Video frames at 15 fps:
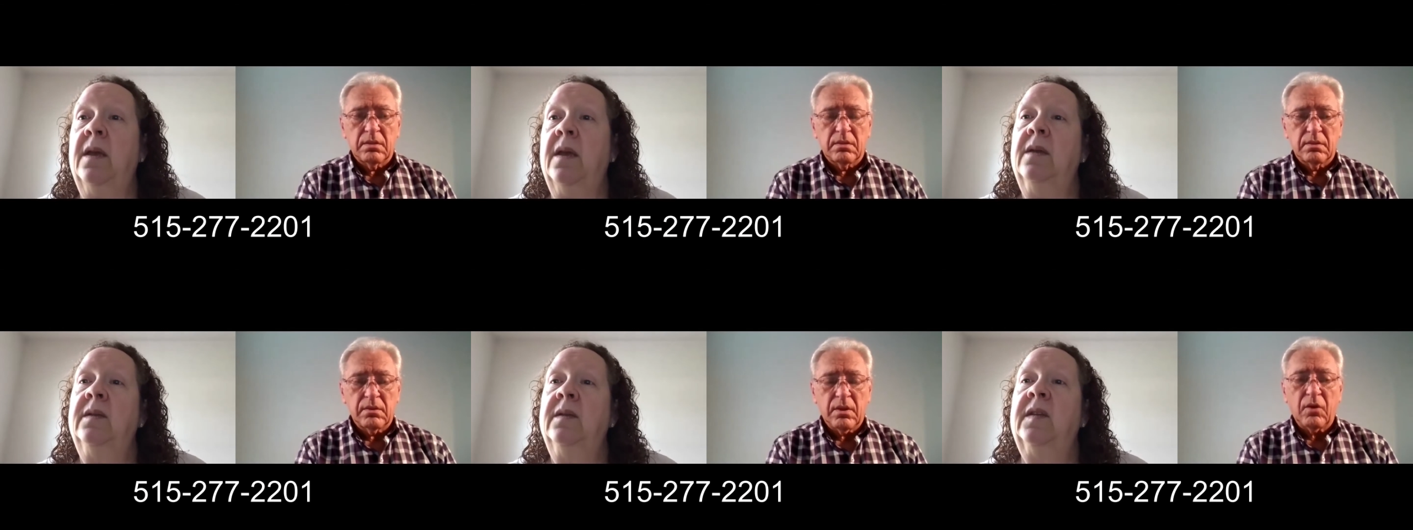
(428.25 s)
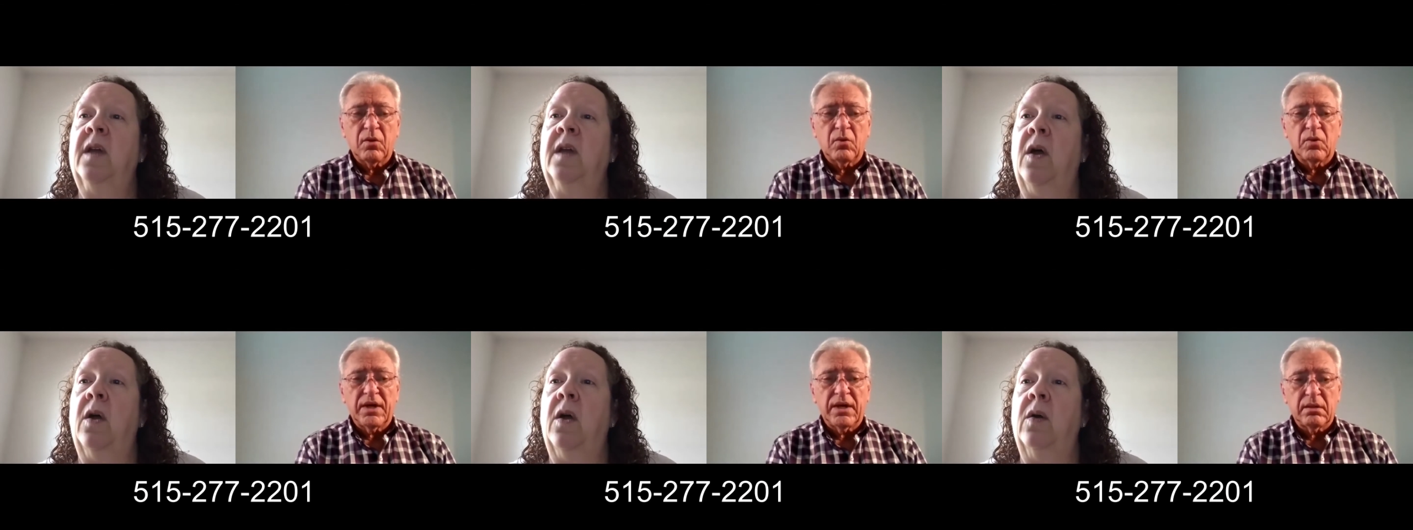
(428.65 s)
Speaker 1: So,
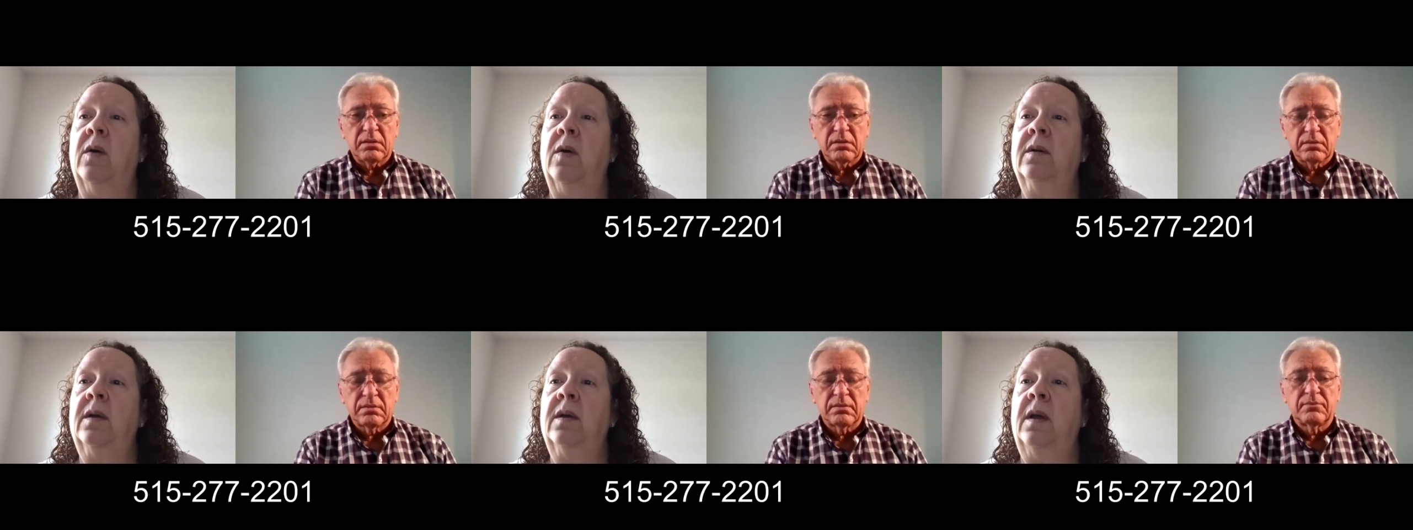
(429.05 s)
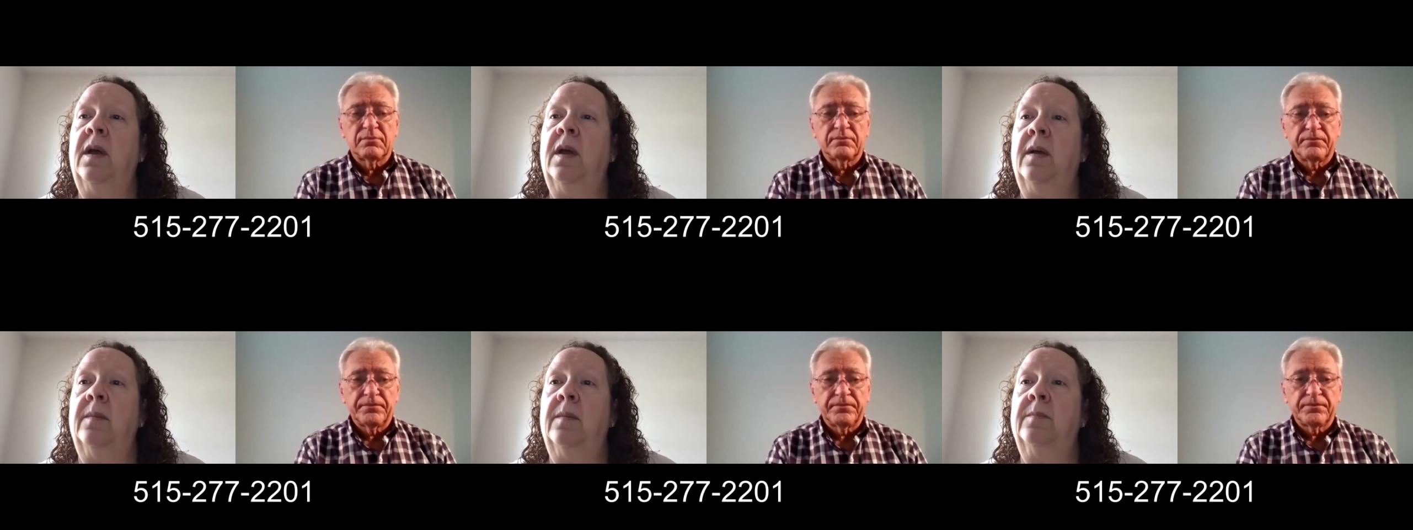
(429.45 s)
oh, wow.
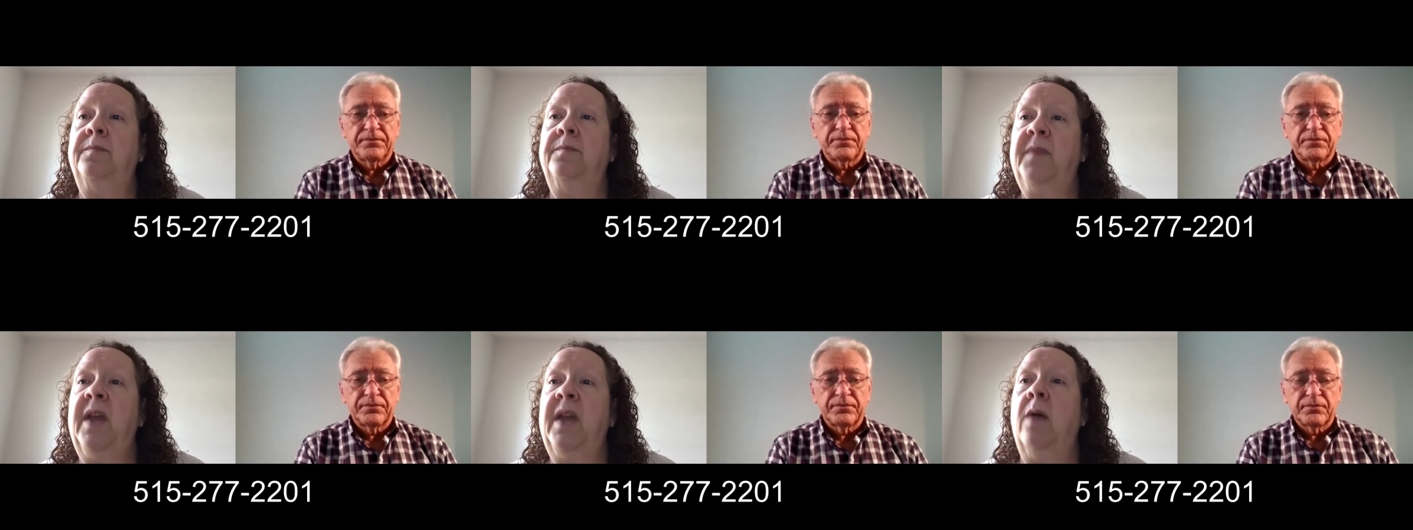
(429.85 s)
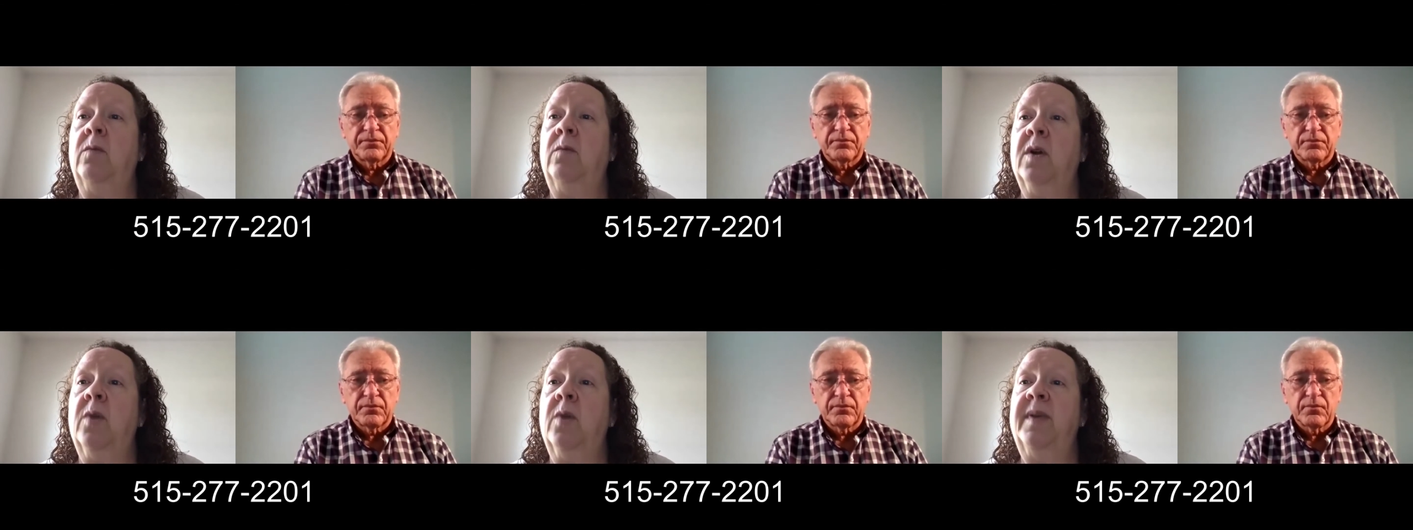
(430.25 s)
Um, yeah,
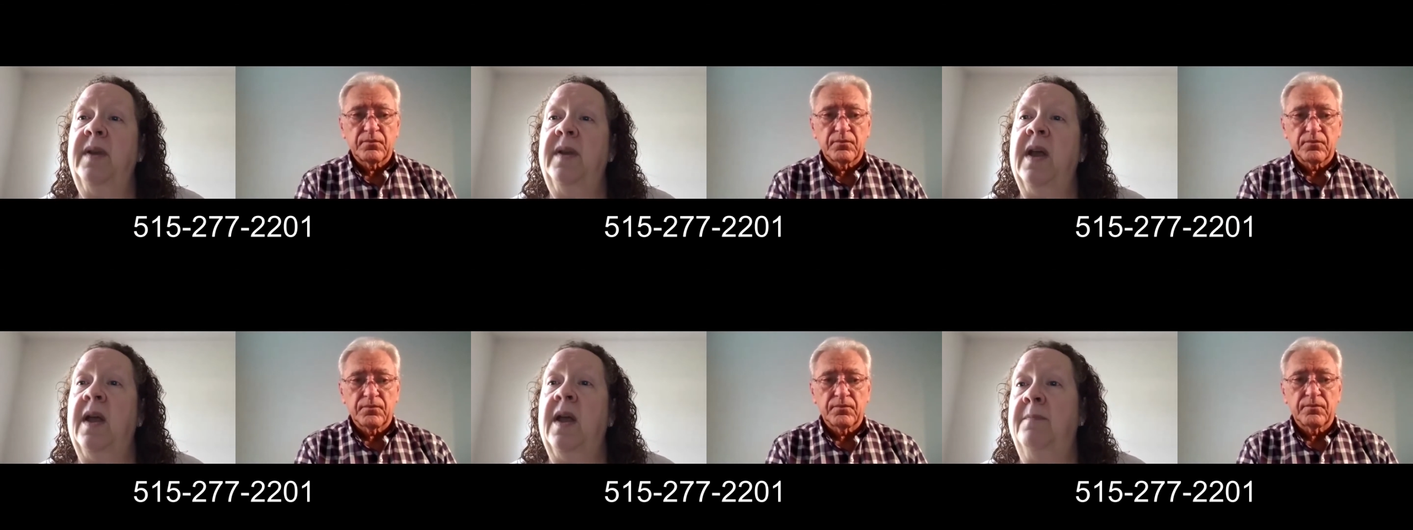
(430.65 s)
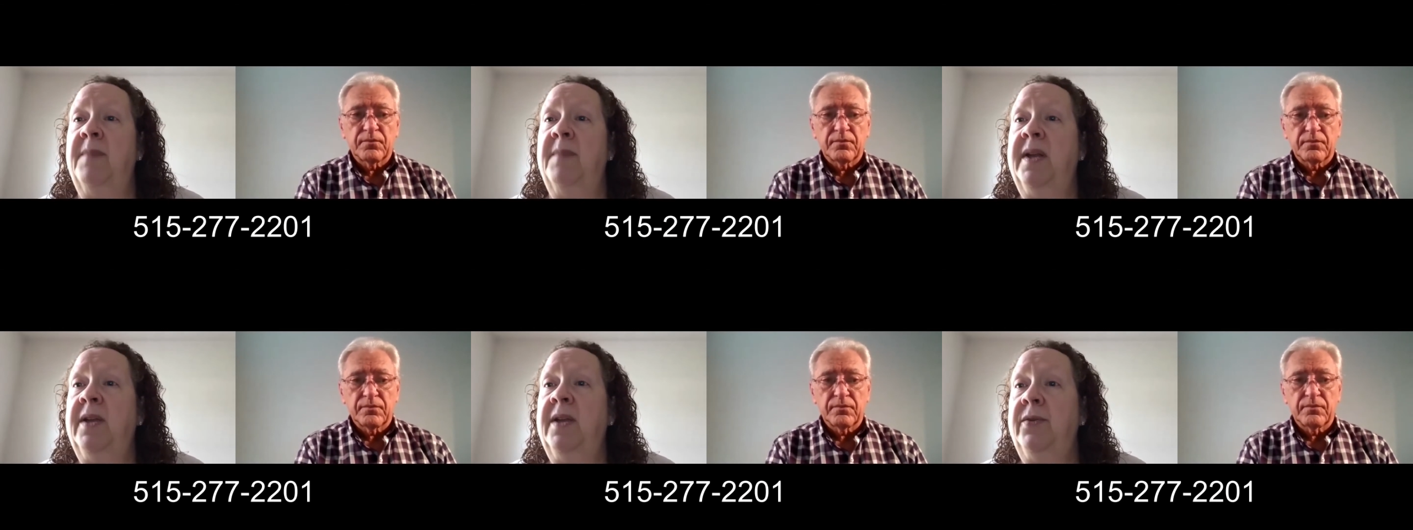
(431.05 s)
we're open uh,
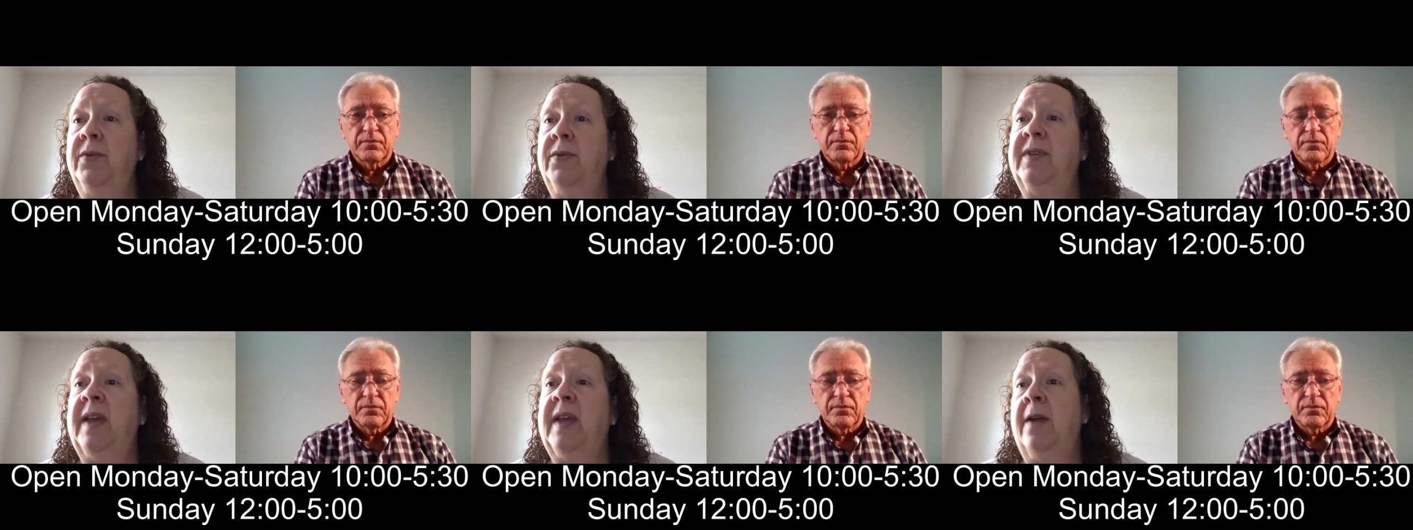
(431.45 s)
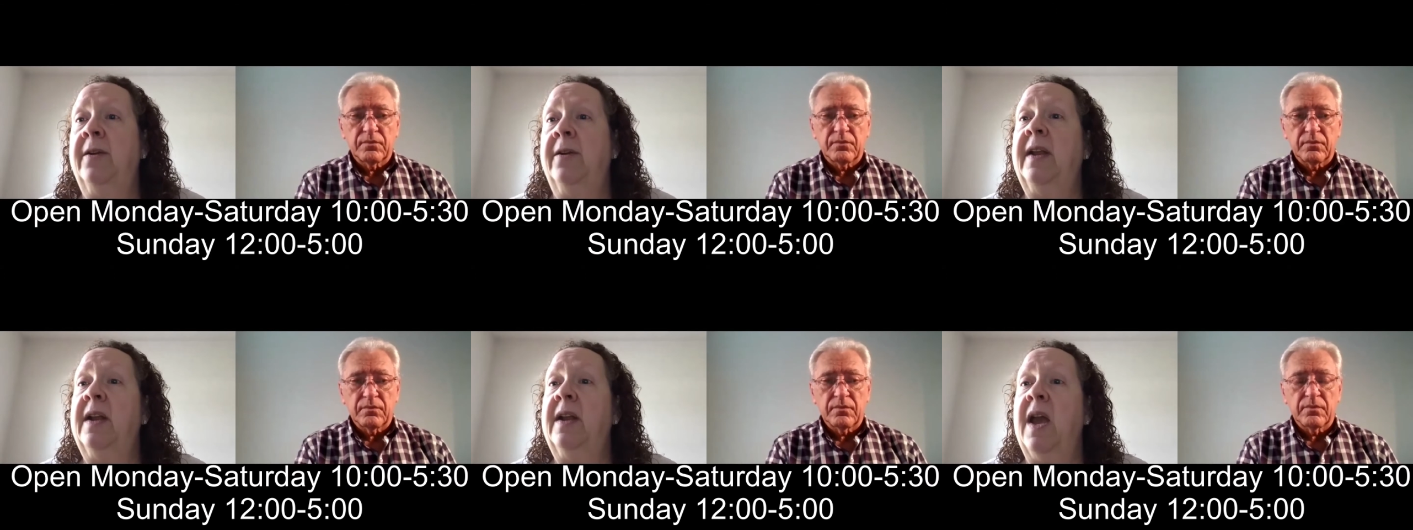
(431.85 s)
Monday through
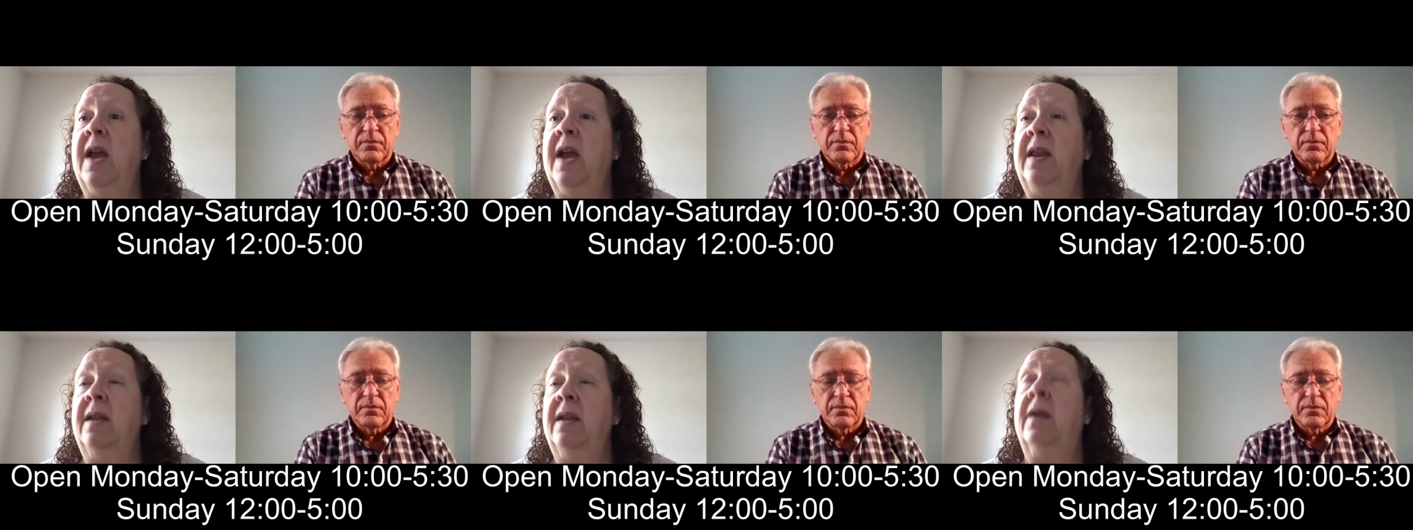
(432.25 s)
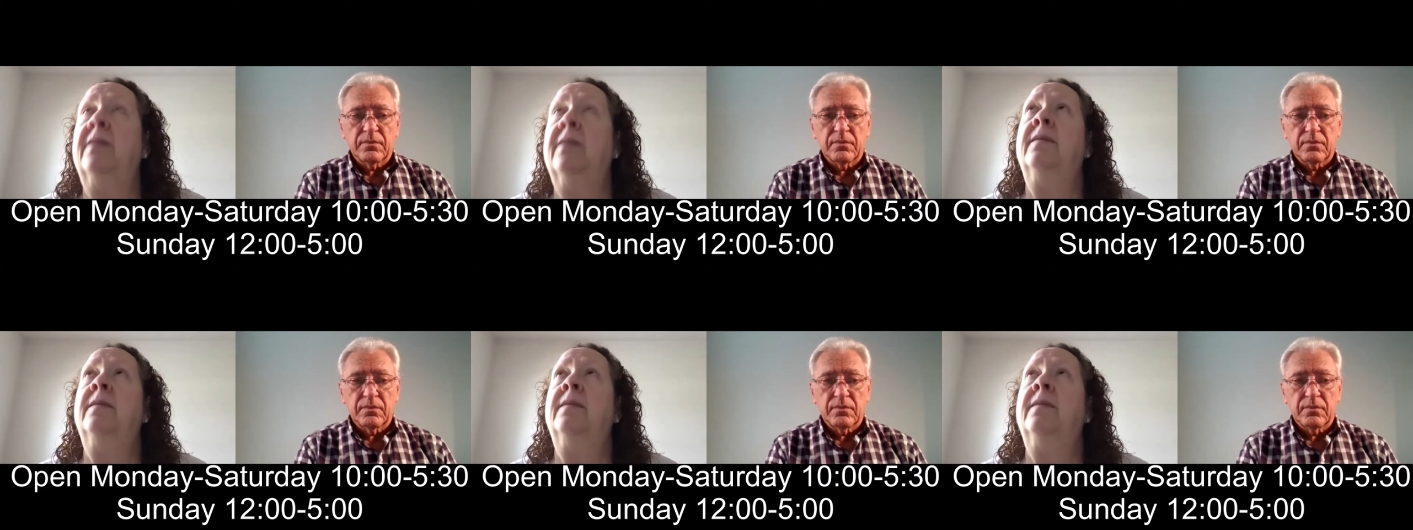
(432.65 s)
Saturday, nine, uh,